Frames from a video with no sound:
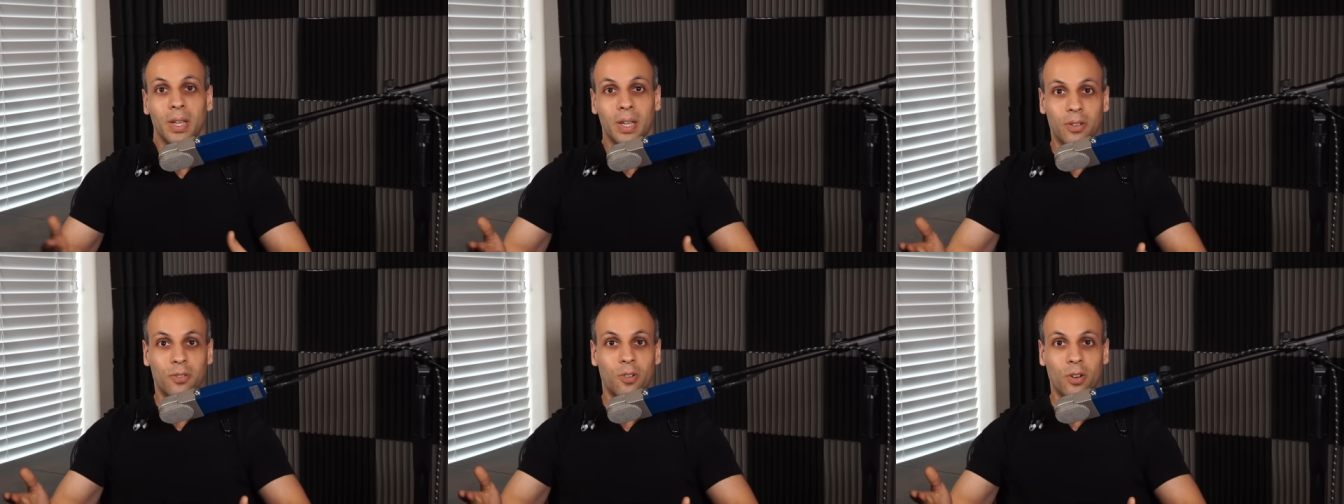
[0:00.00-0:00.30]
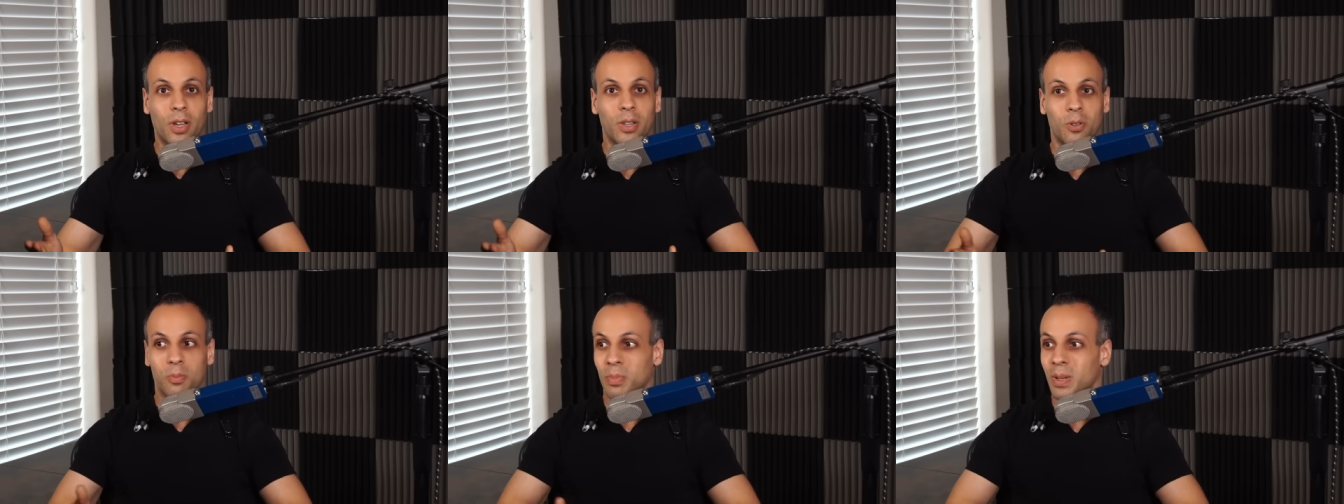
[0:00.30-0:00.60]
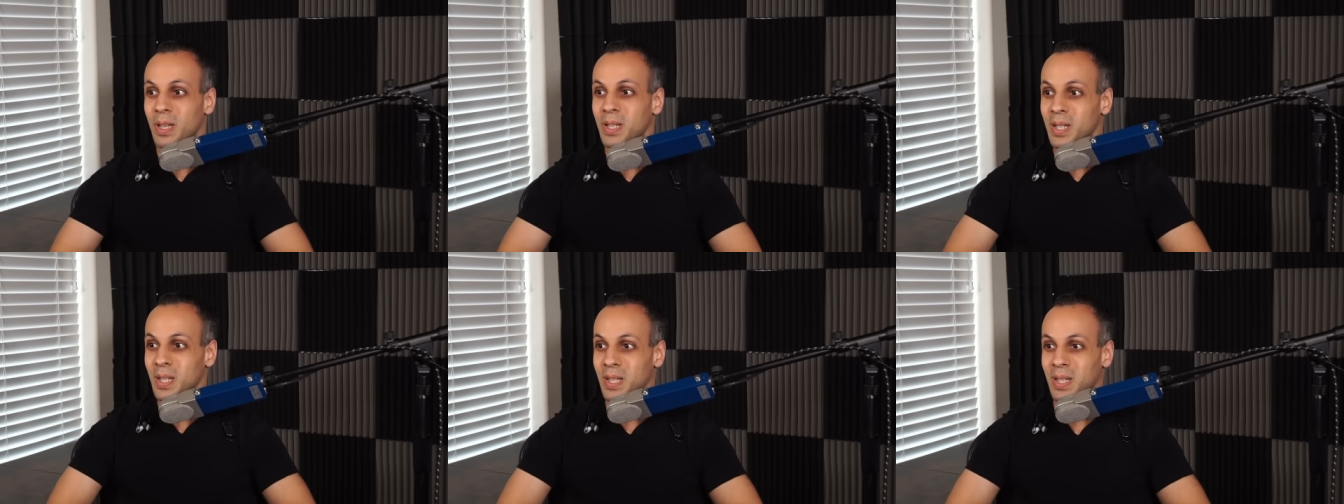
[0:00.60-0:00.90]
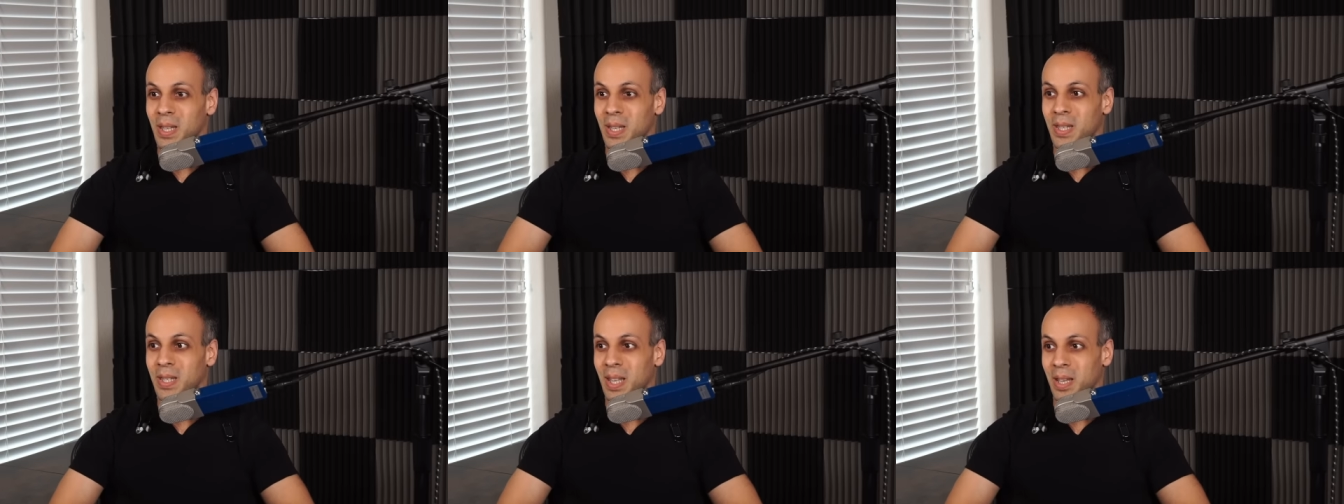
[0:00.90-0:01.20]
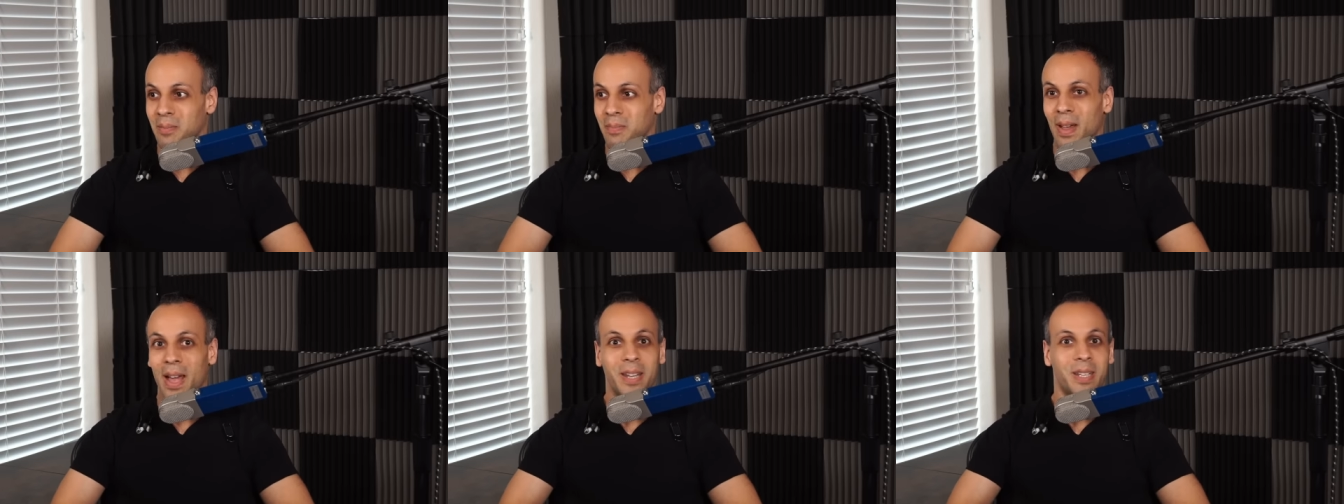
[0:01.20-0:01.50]
for other businesses
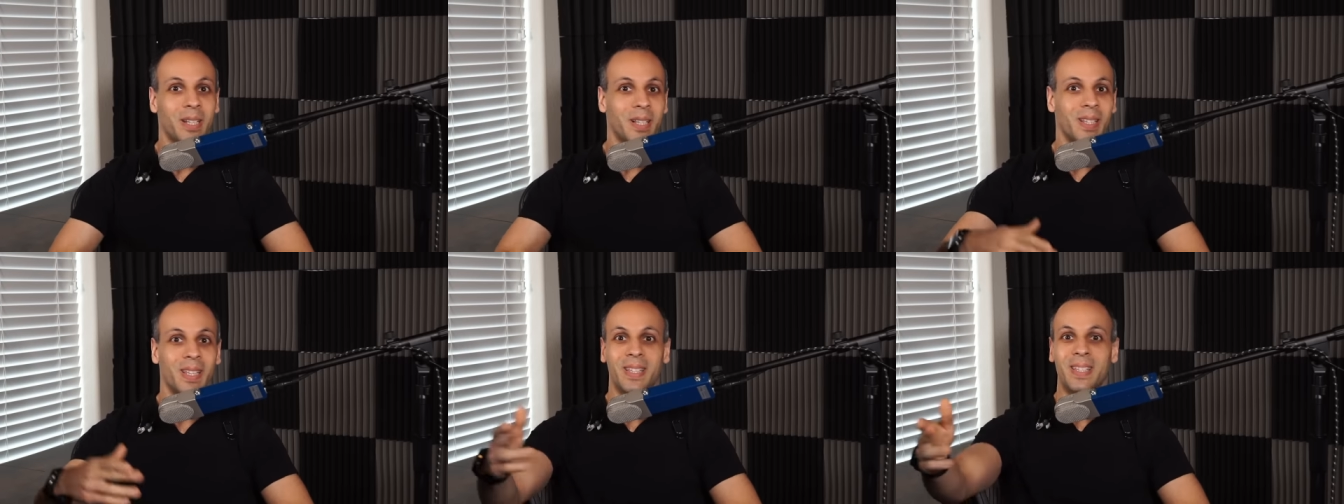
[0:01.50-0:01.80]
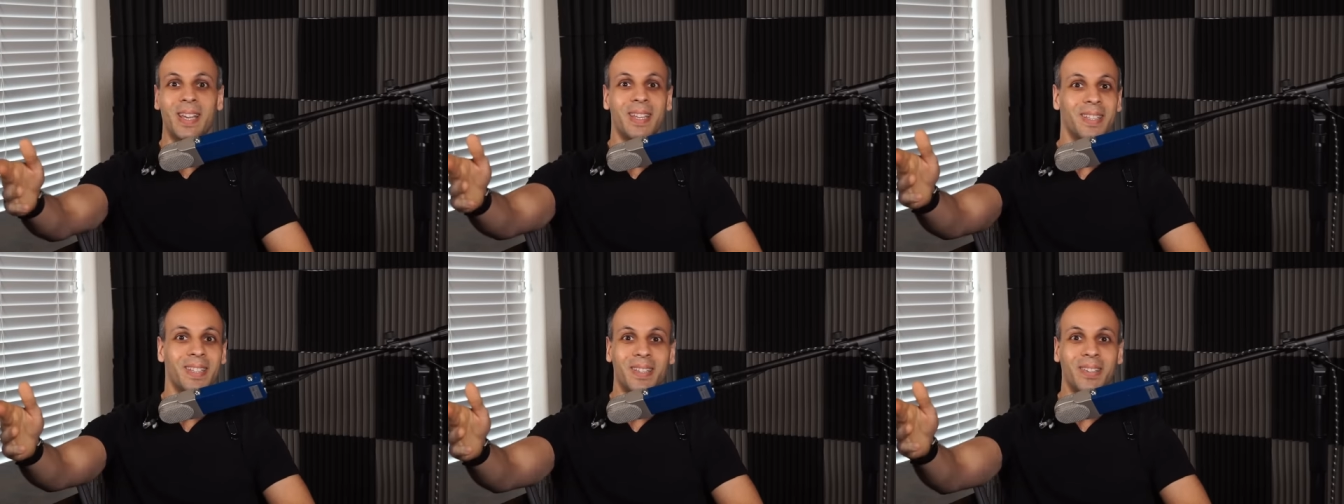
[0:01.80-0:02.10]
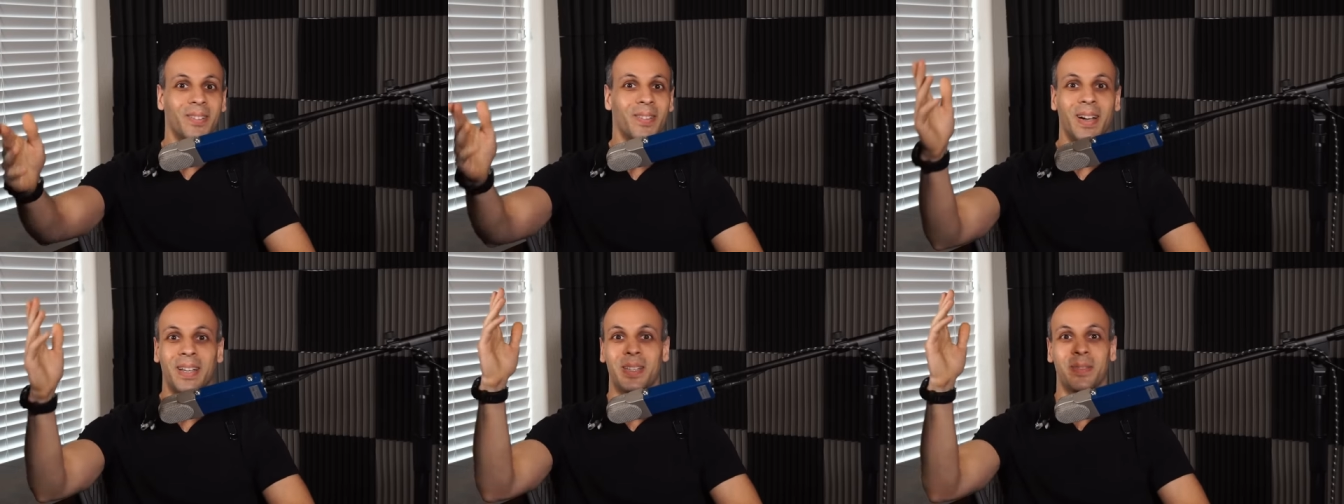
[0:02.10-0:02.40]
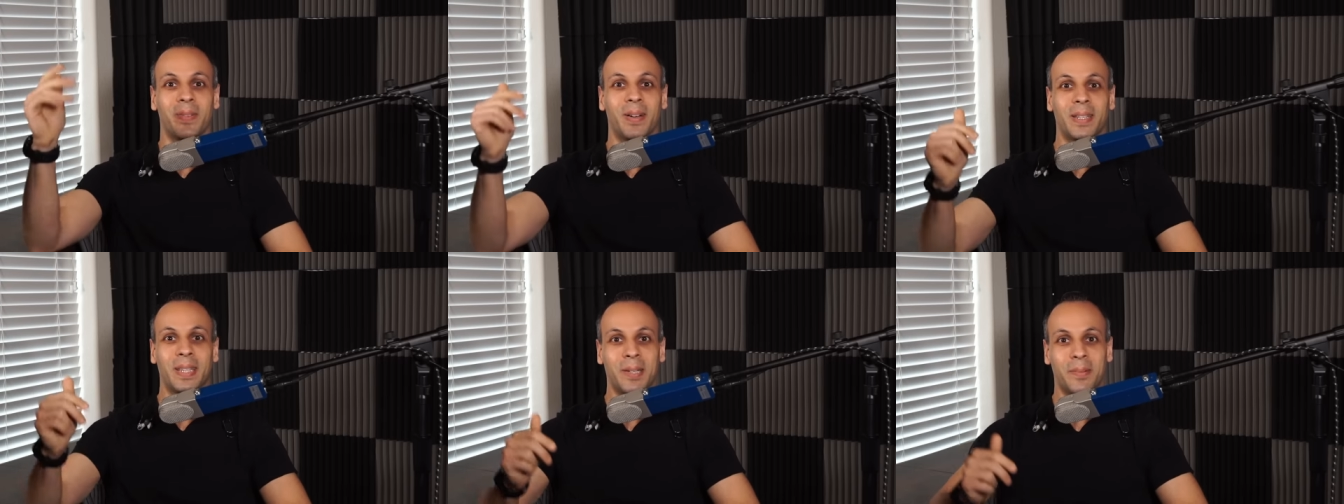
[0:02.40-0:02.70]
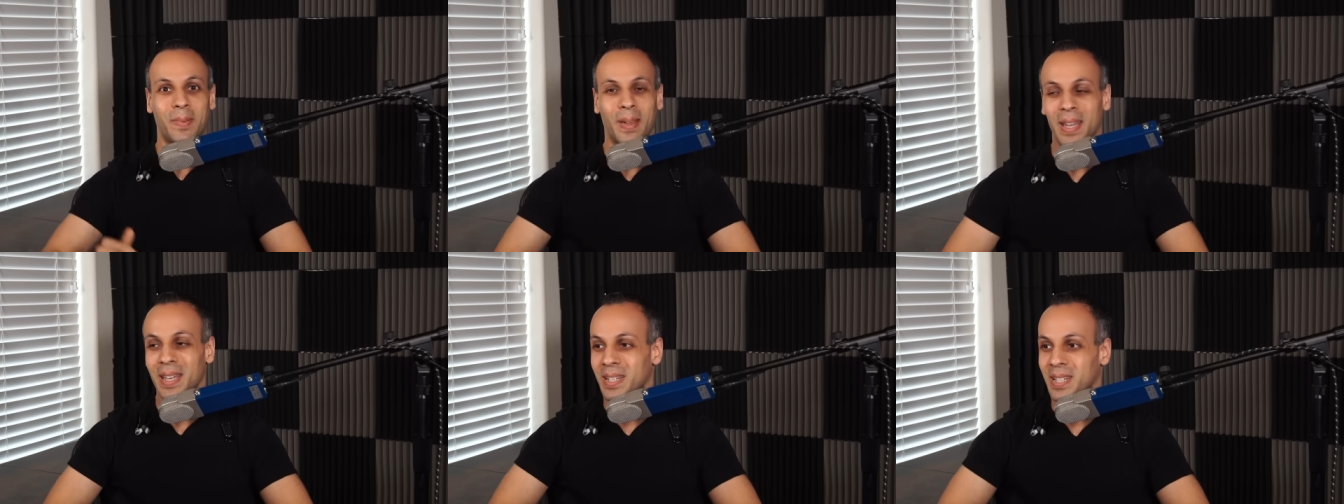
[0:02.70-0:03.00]
that magically tended to wind up on their
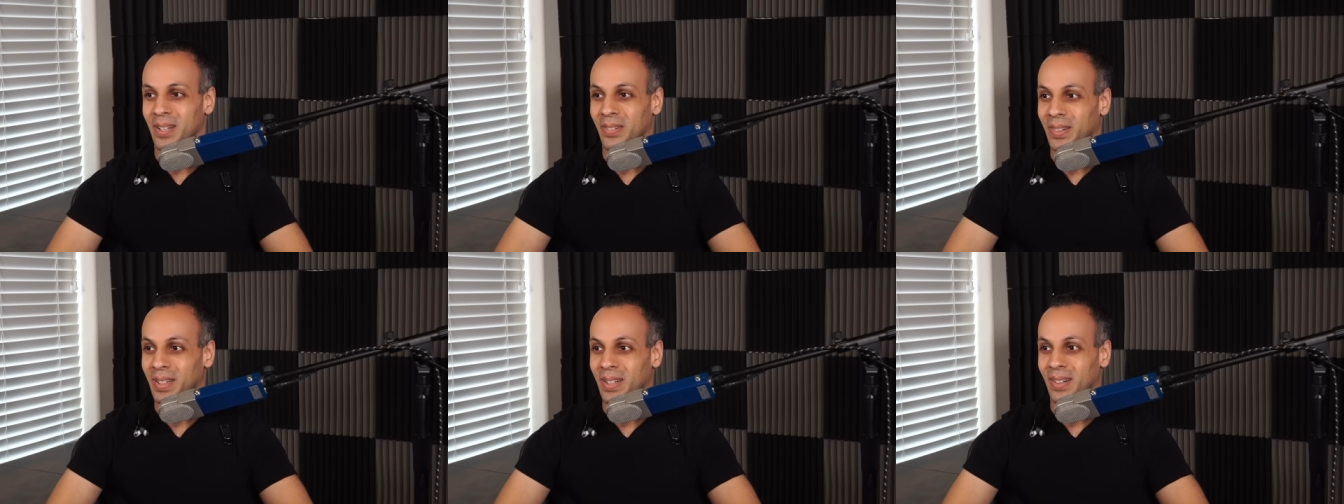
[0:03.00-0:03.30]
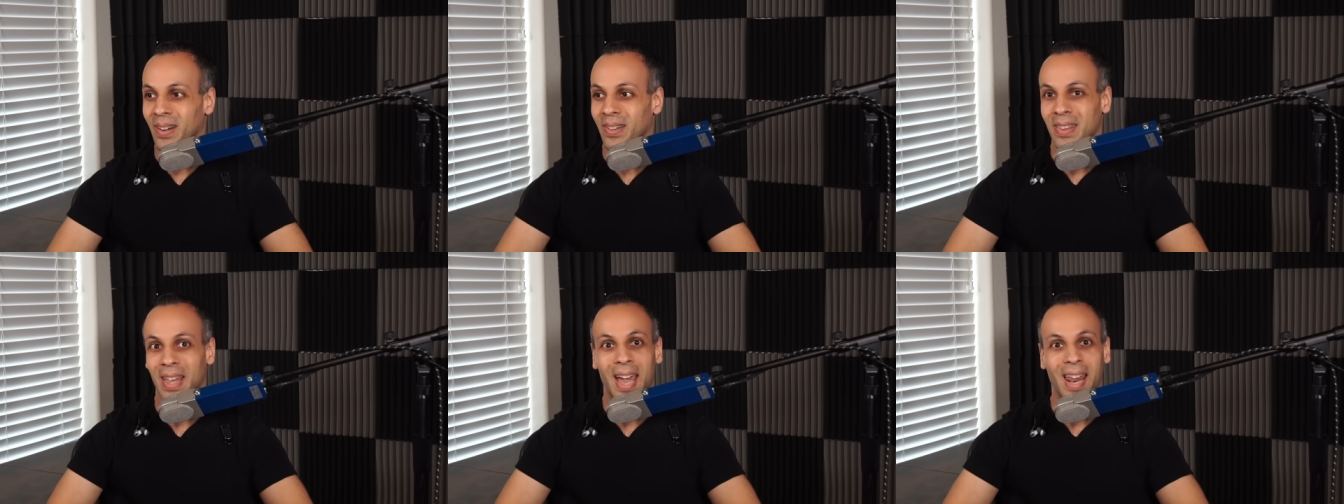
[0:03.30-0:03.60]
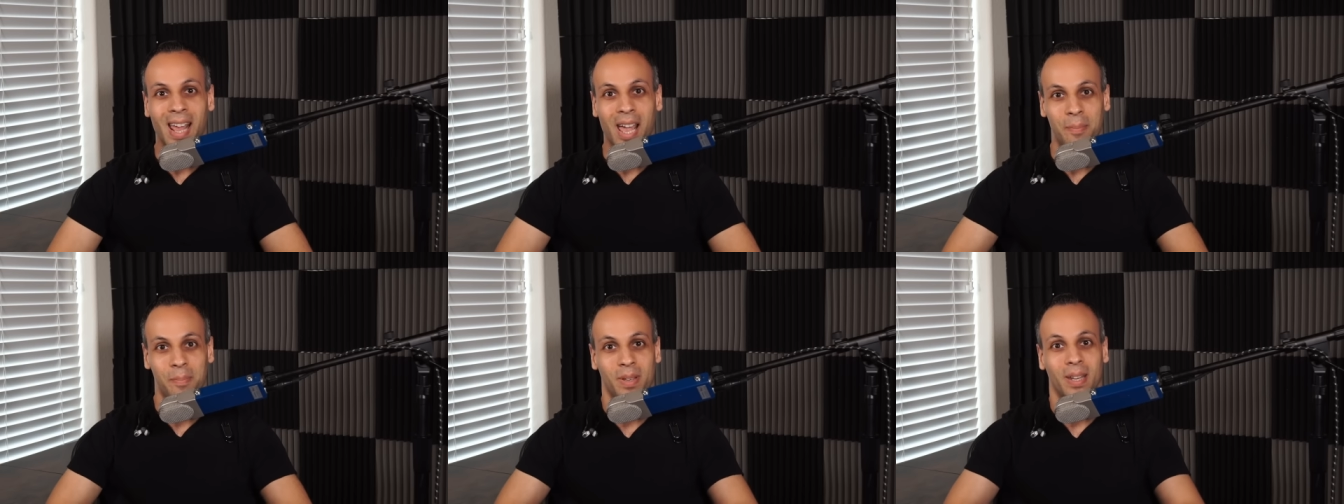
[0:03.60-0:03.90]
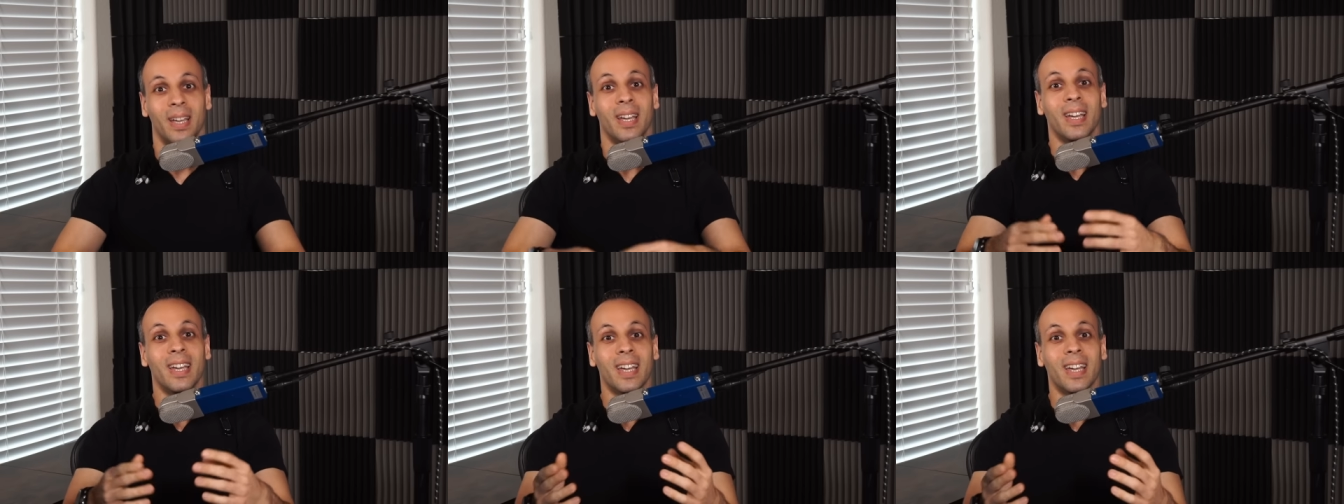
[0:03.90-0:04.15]
page. I wonder how that happened.